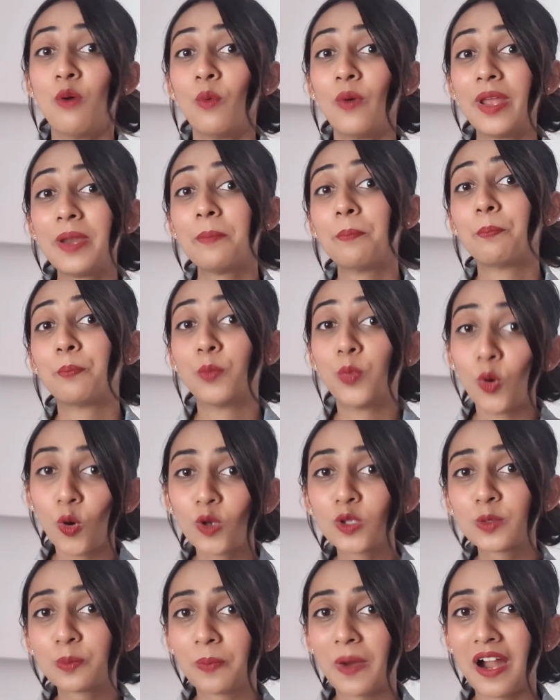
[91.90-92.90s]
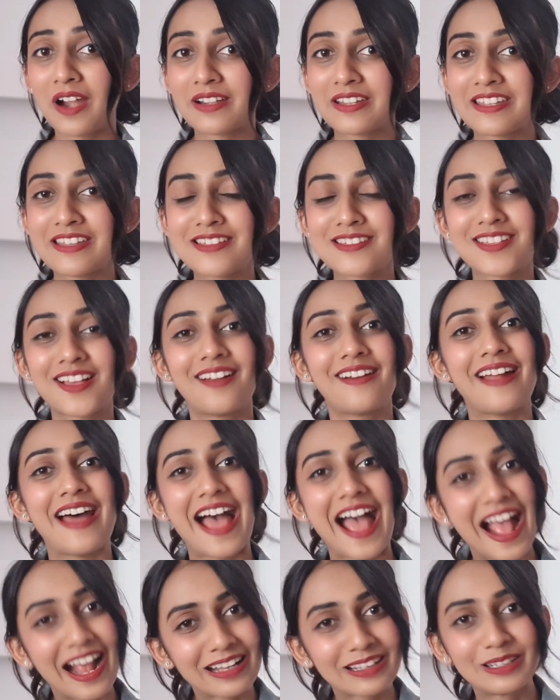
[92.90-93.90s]
When both parties
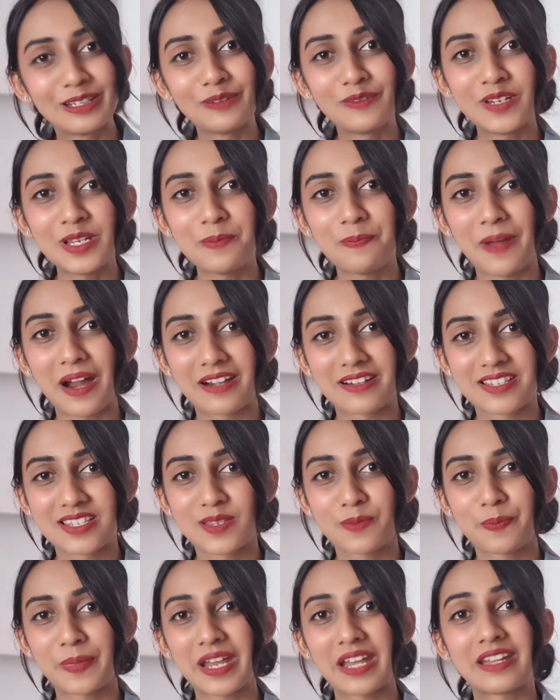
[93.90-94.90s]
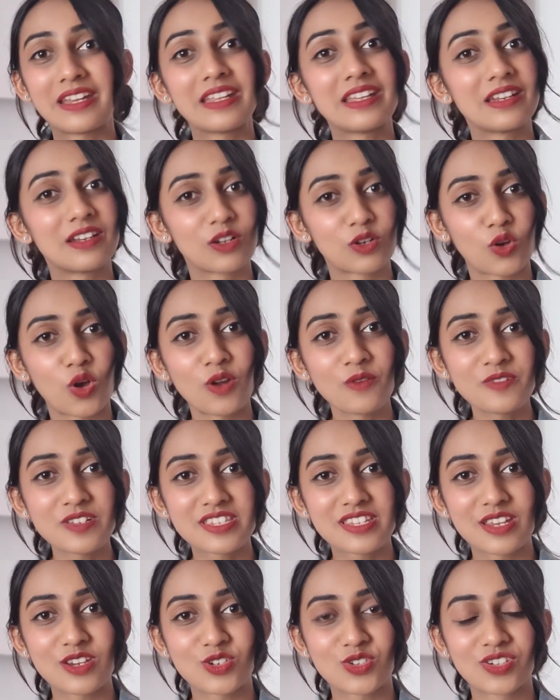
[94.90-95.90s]
are actively participating in a
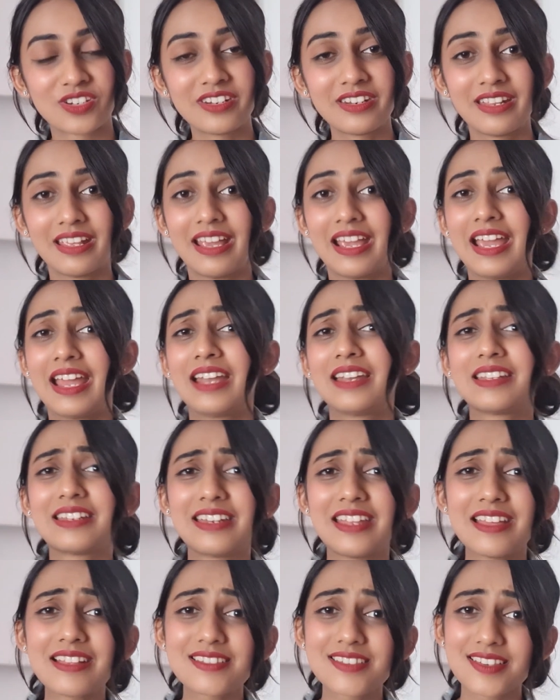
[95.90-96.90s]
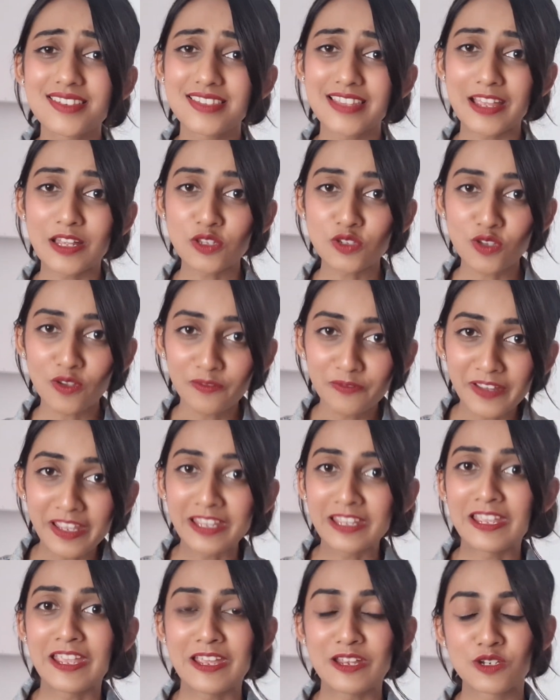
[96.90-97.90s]
conversation, it creates a sense of
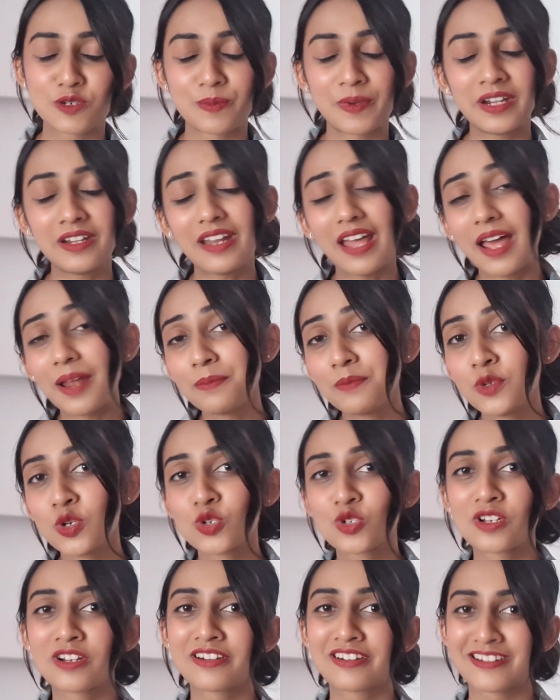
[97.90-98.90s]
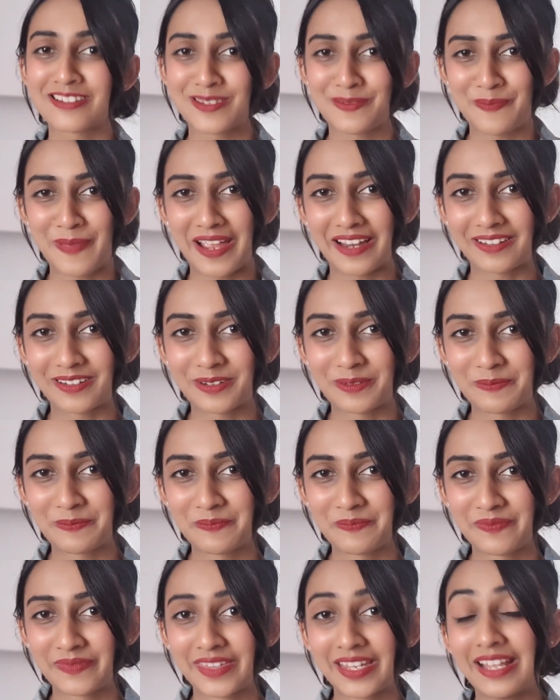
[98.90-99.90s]
engagement and mutual respect.
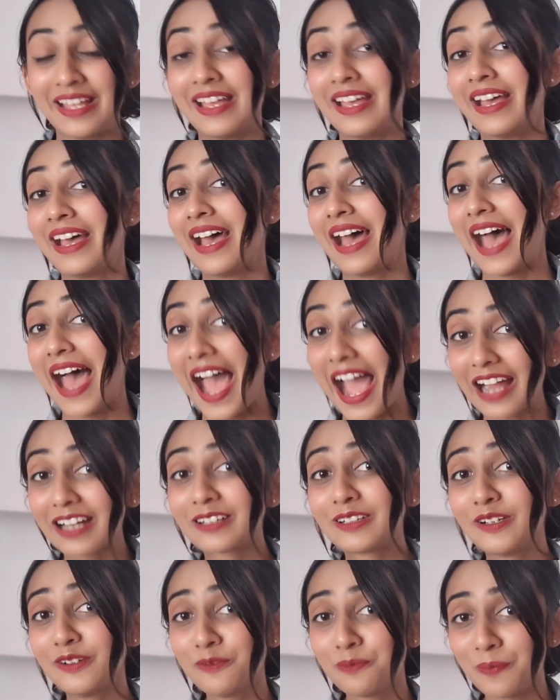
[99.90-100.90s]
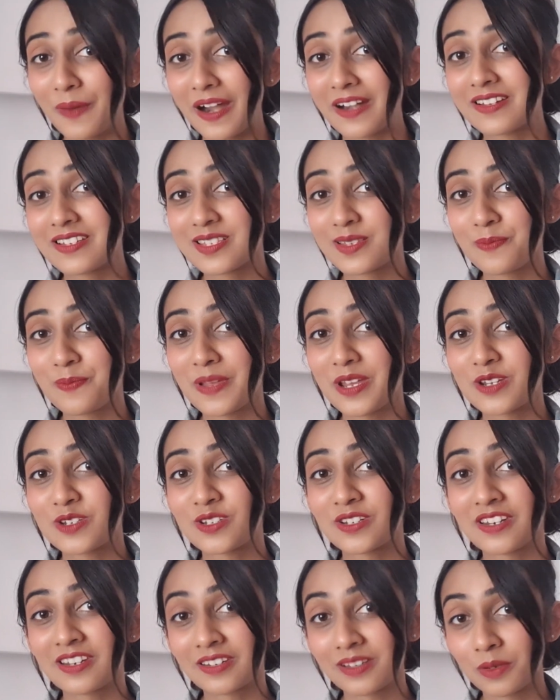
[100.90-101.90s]
Active
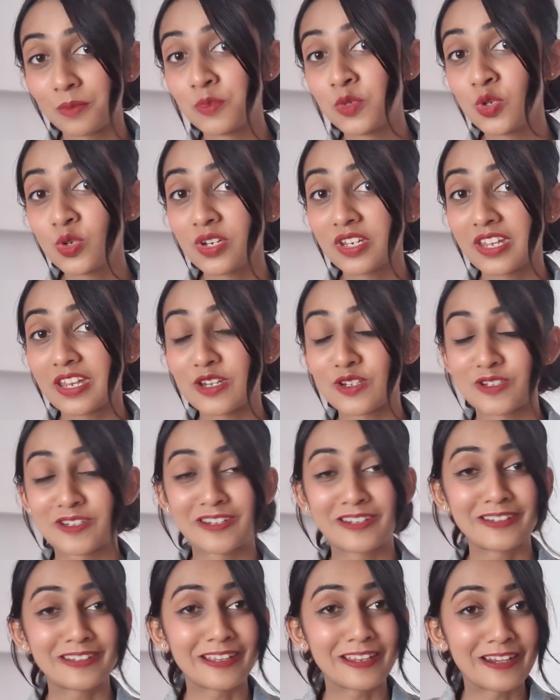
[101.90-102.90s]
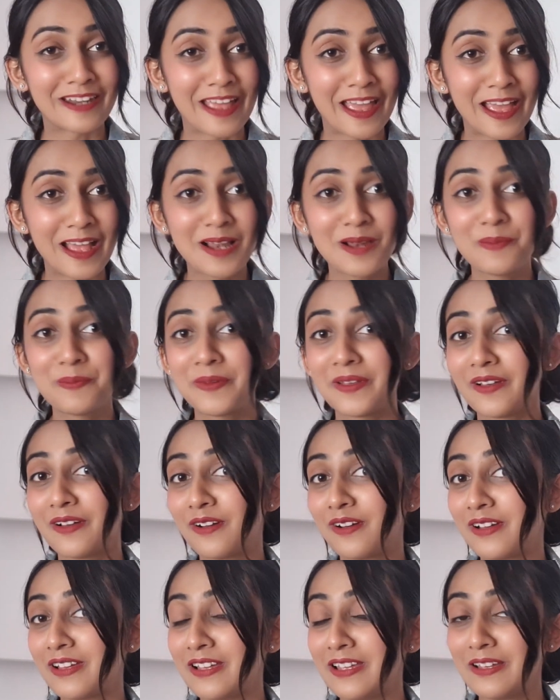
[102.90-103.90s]
participation in communication can help
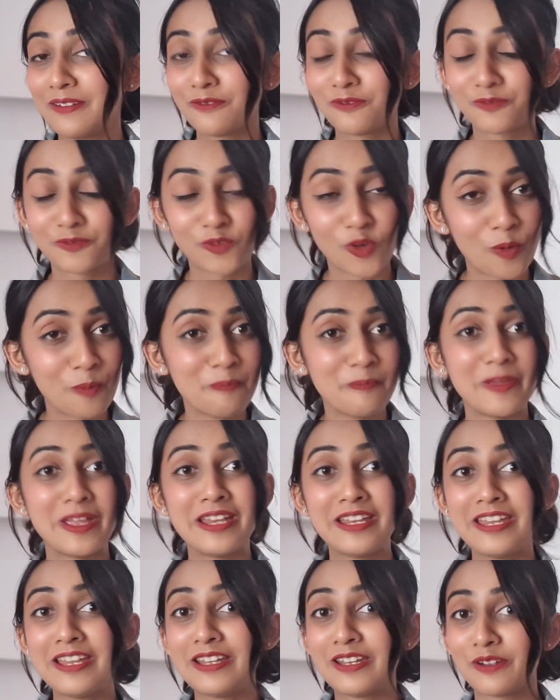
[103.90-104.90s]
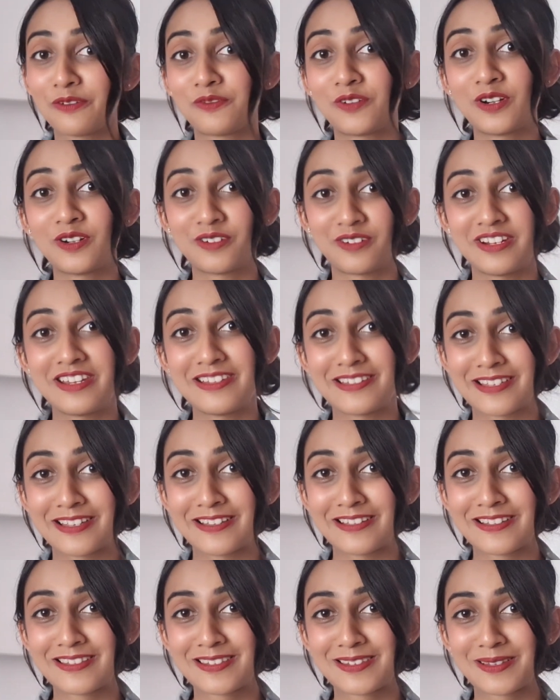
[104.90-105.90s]
for many different
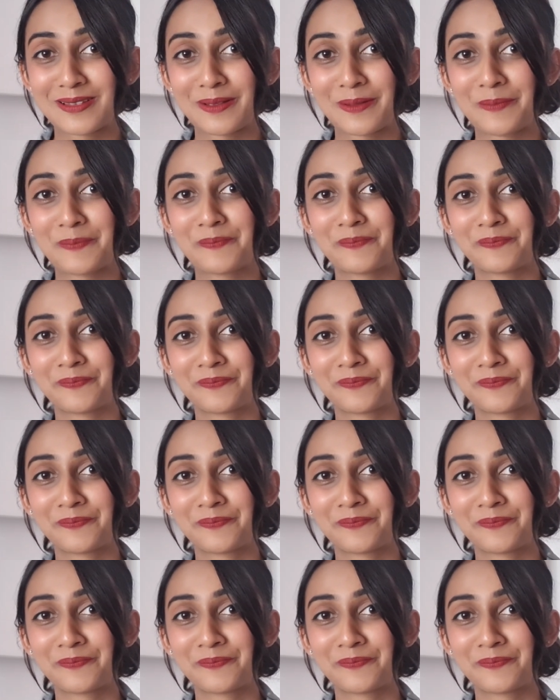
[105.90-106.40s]
reasons.